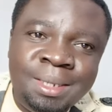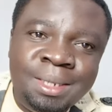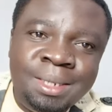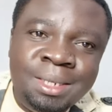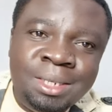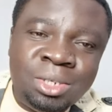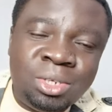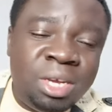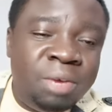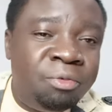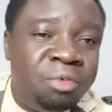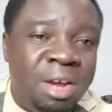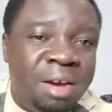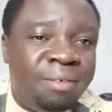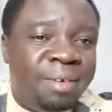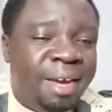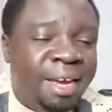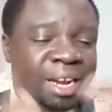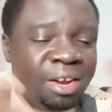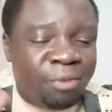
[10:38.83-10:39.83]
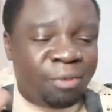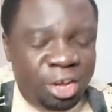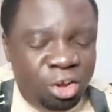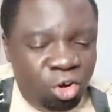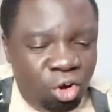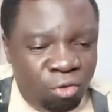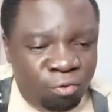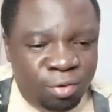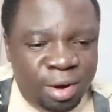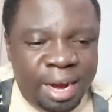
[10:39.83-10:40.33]
So if you have any way
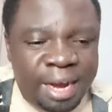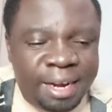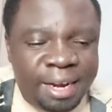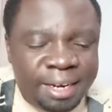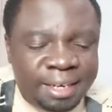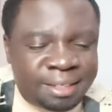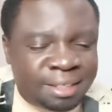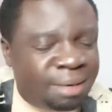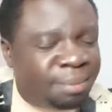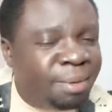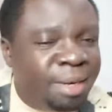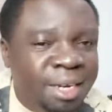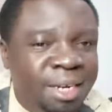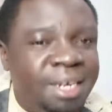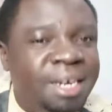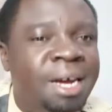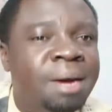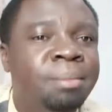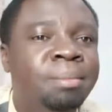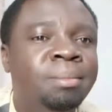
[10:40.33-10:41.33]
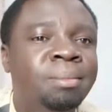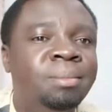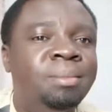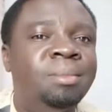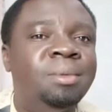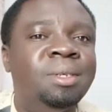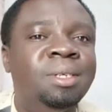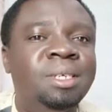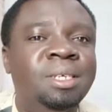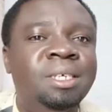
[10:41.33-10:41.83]
of earning some income,
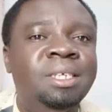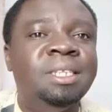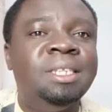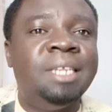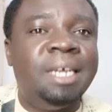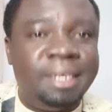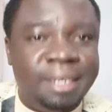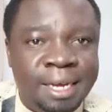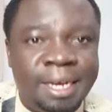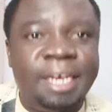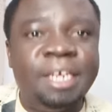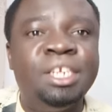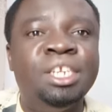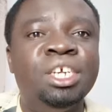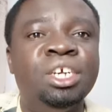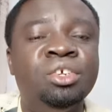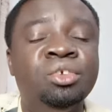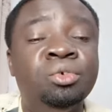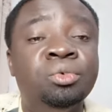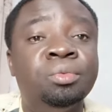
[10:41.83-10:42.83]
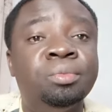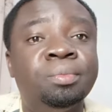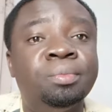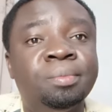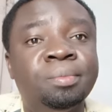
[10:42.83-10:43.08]
they are targeting you.